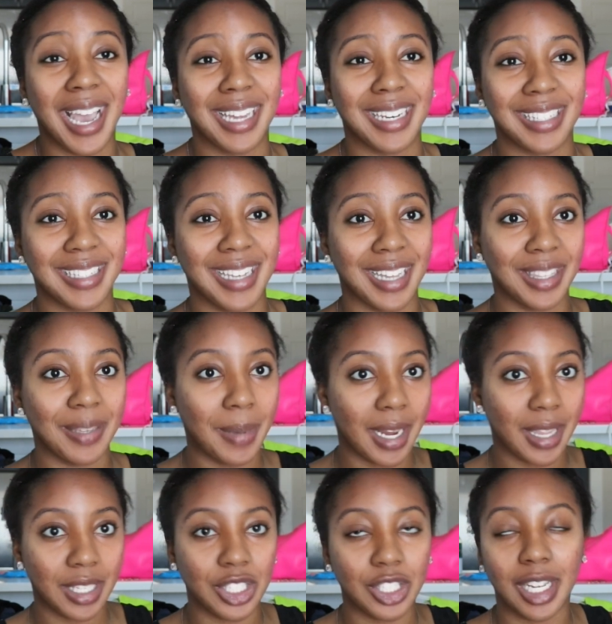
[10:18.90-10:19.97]
I just got them out
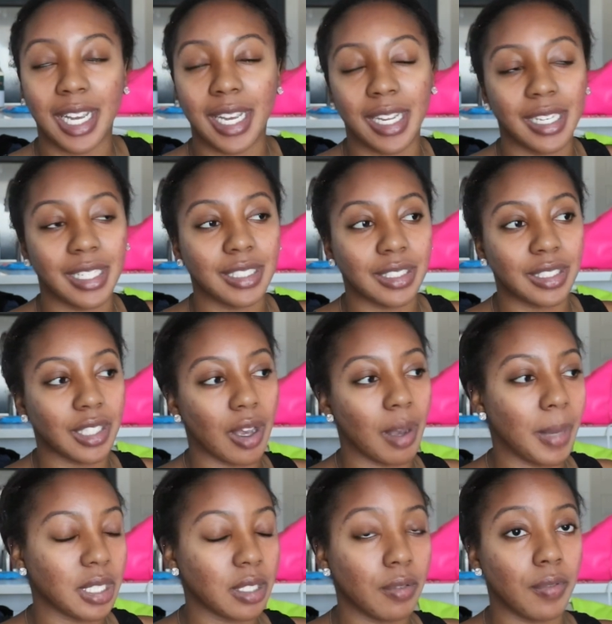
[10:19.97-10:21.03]
of the dryer and so I'm
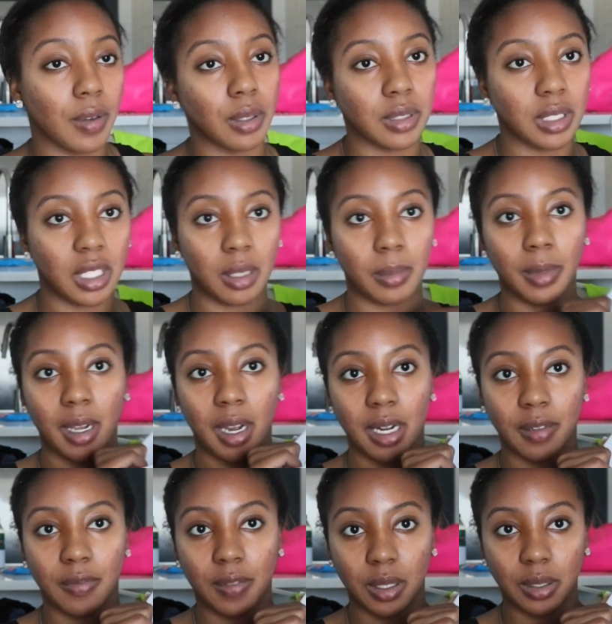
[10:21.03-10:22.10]
about to fold them I already
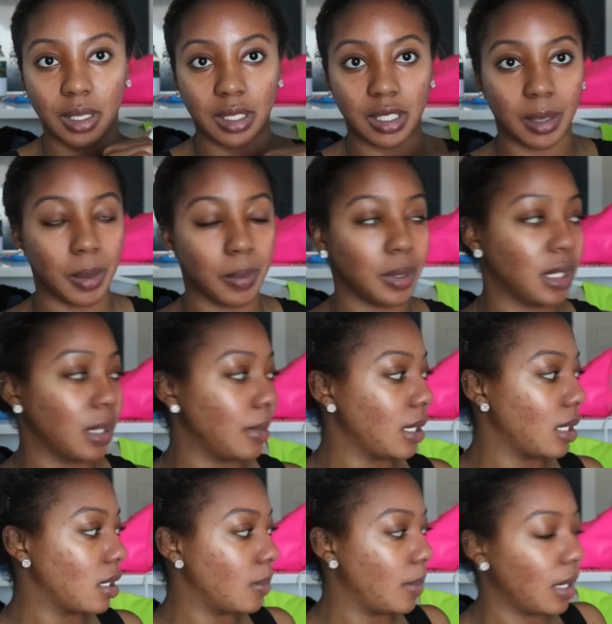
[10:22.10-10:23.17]
folded some and put them in
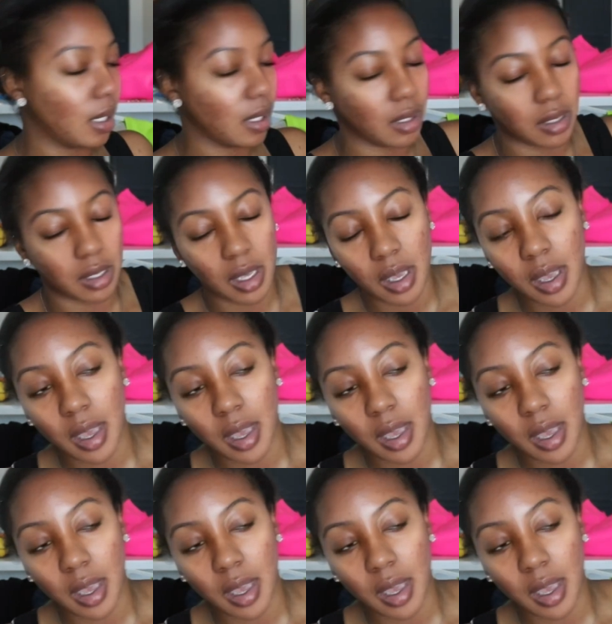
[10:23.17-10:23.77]
these bins